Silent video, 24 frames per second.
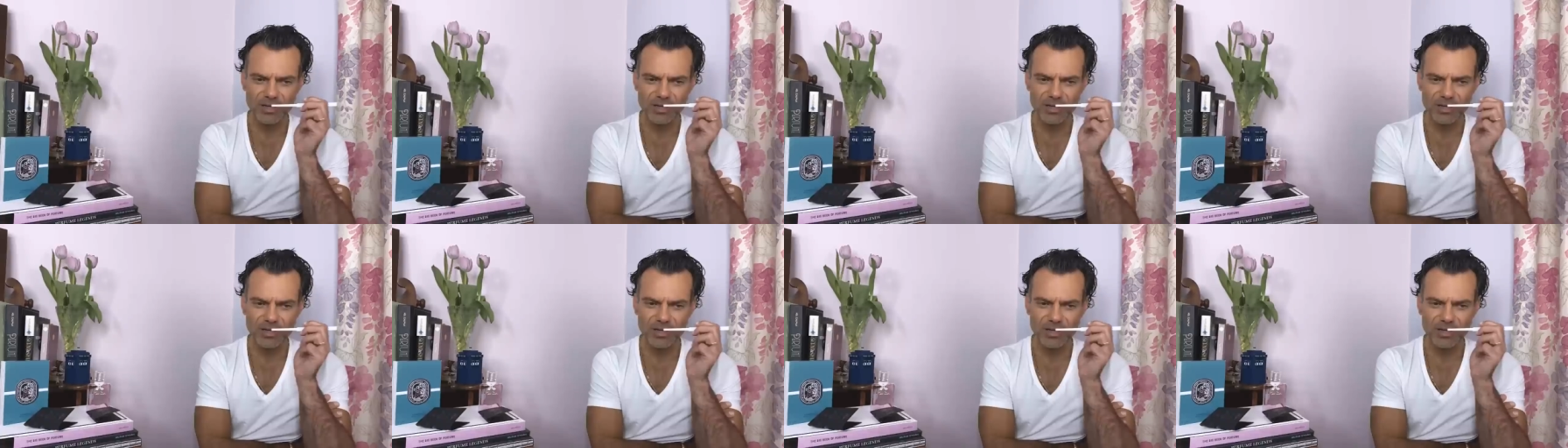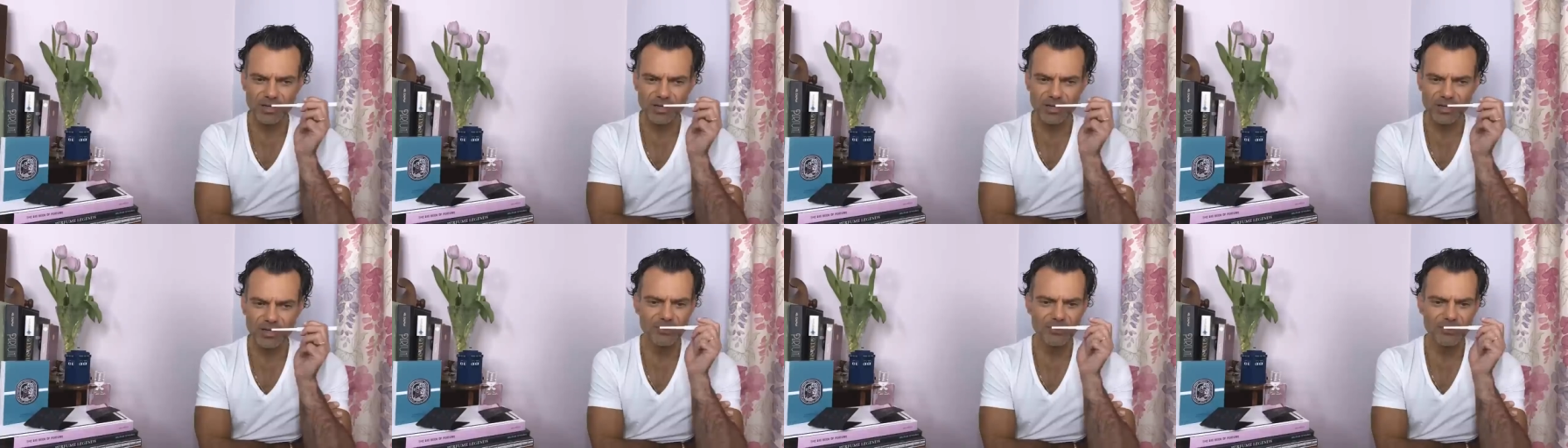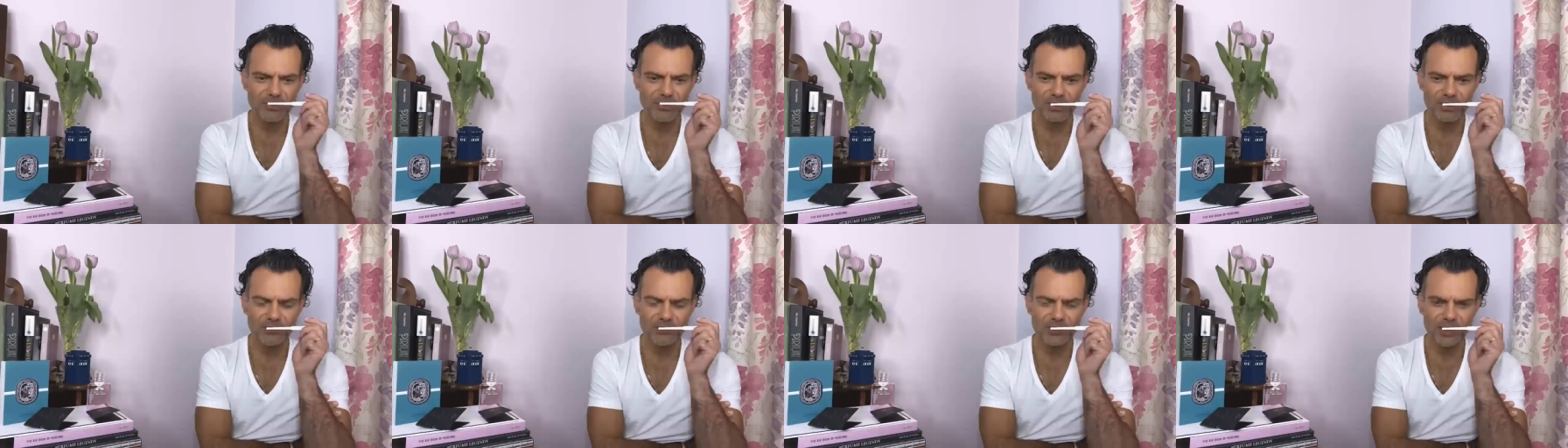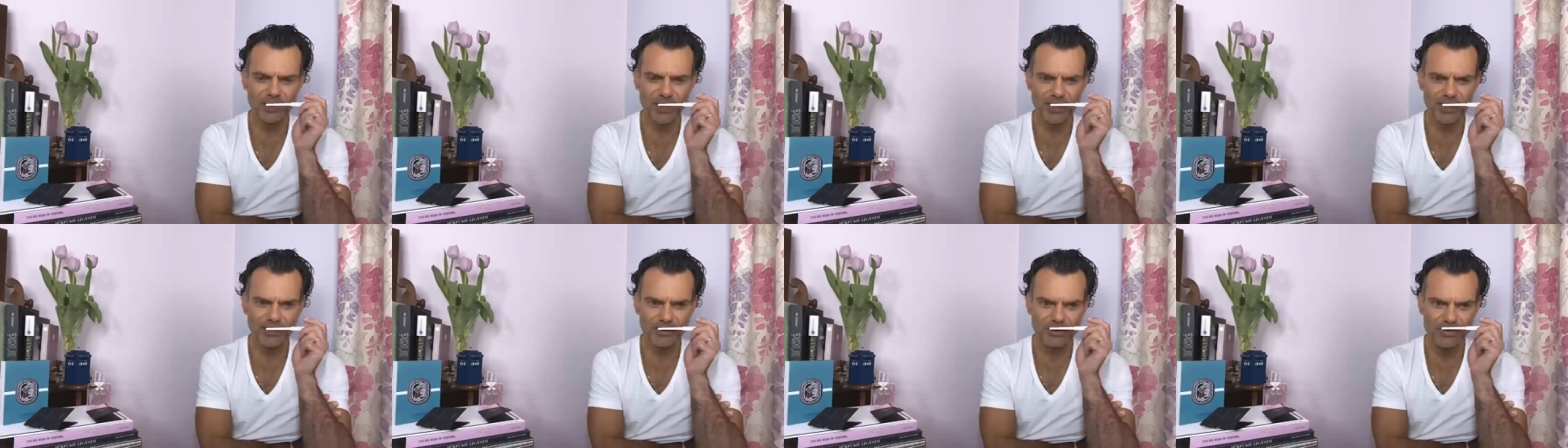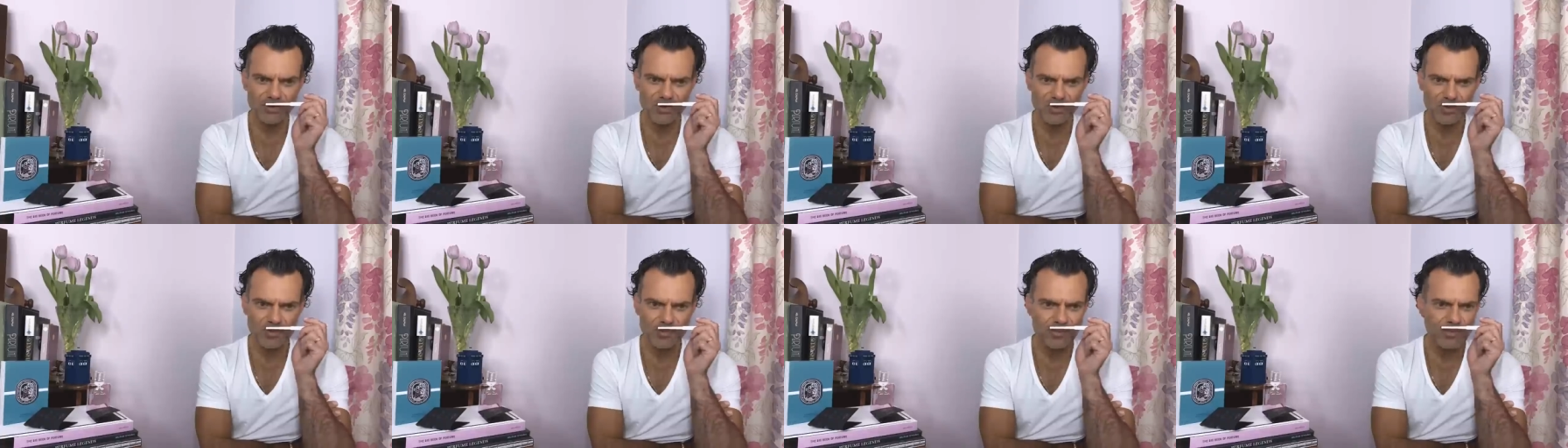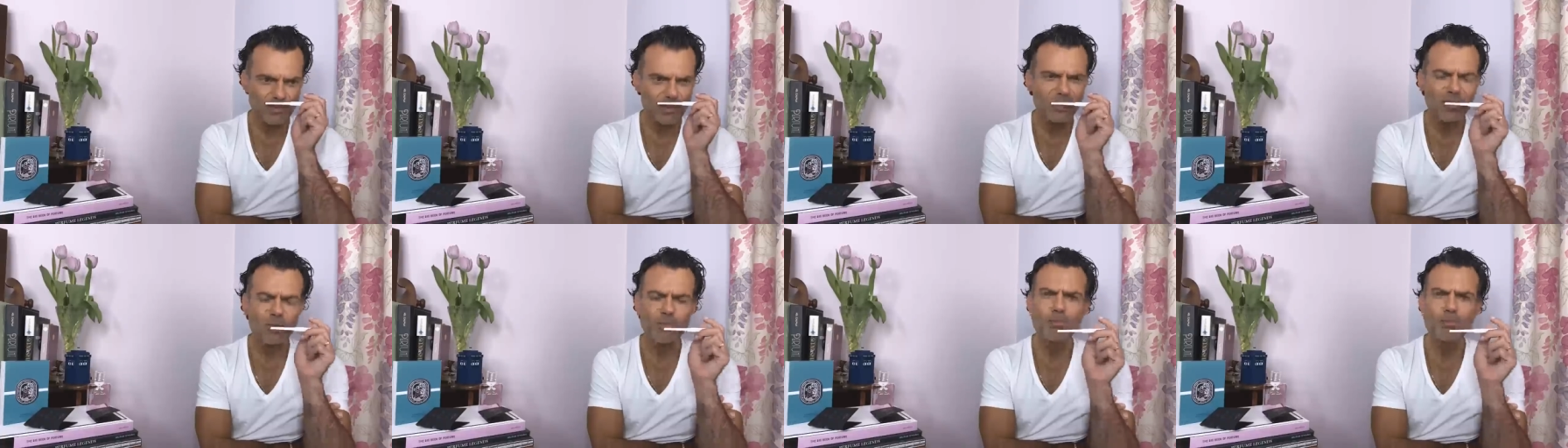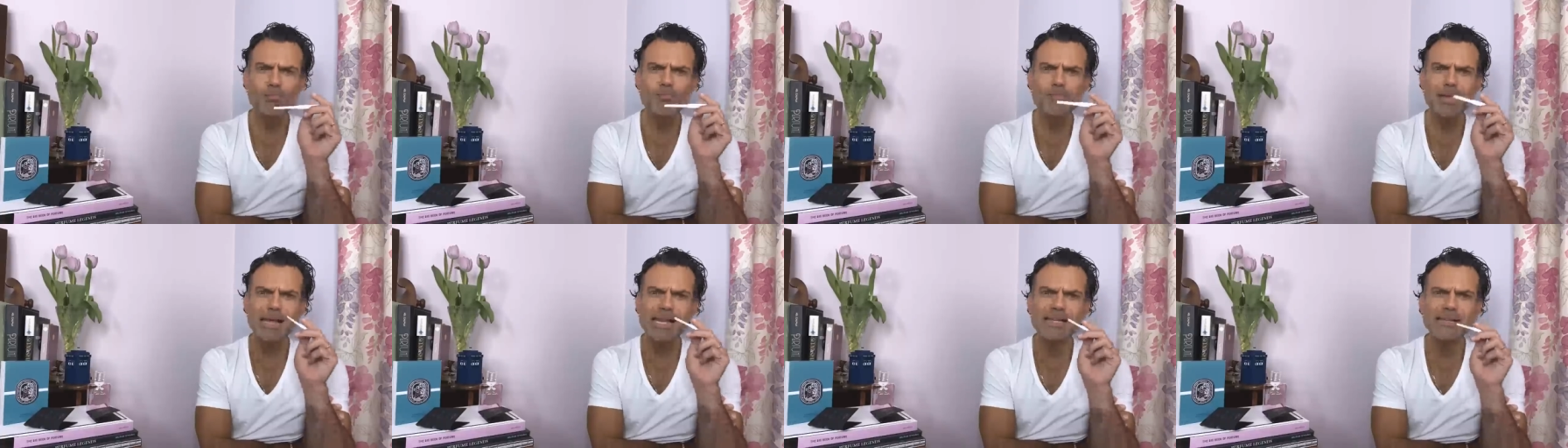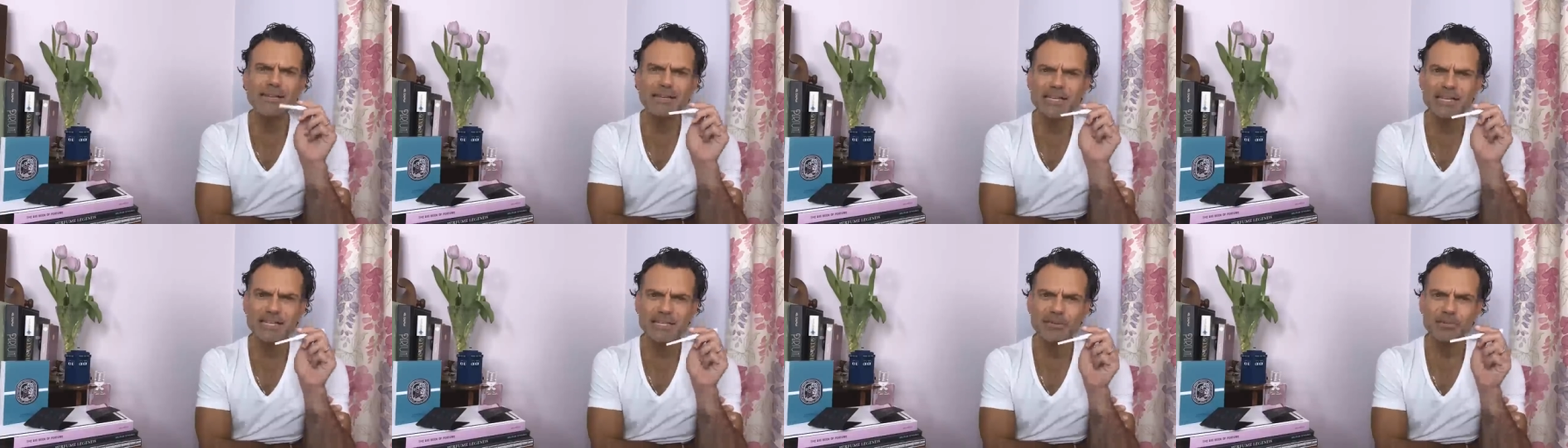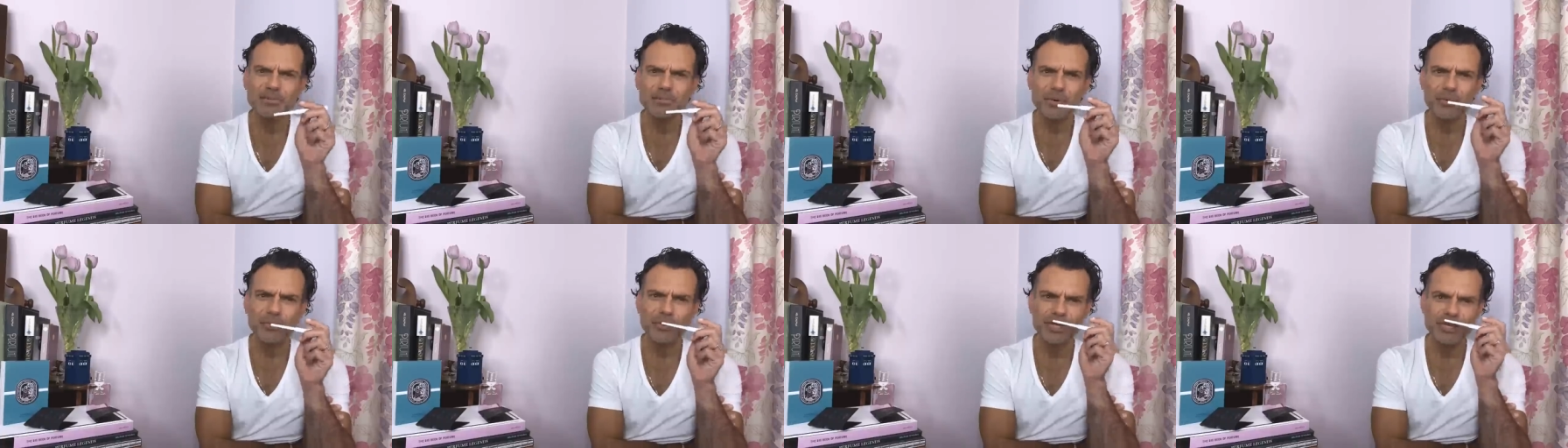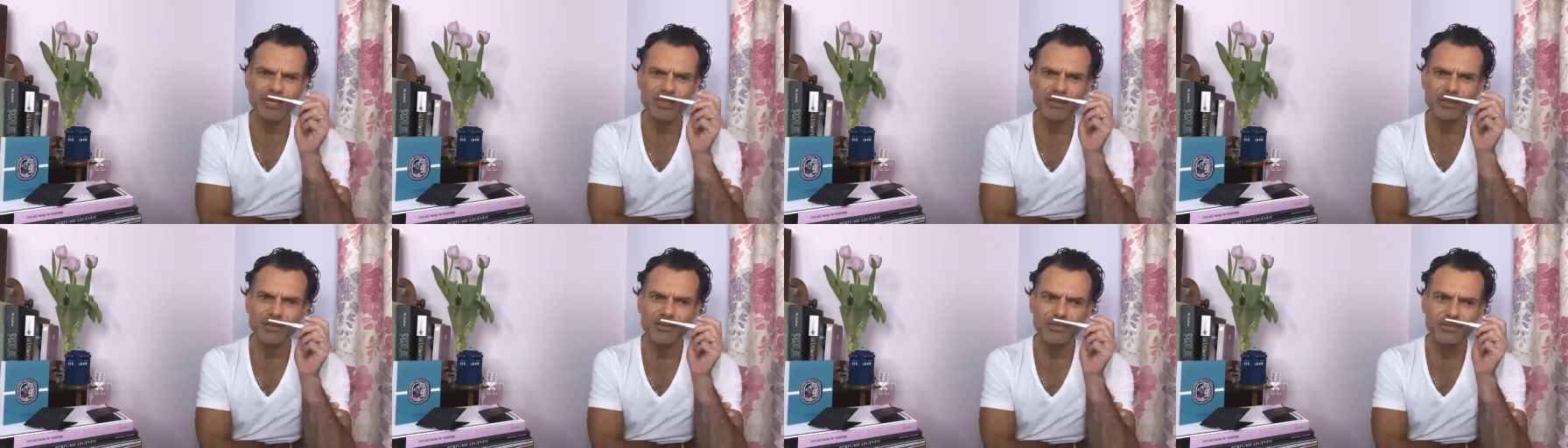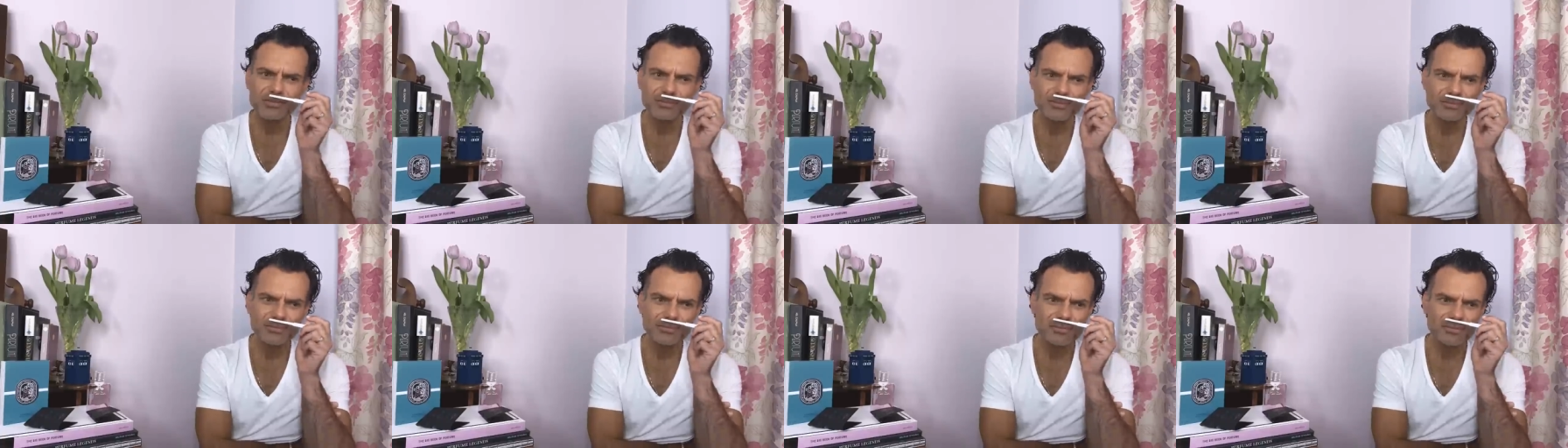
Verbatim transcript: Immediately making me run for the hills. Melanie Marine.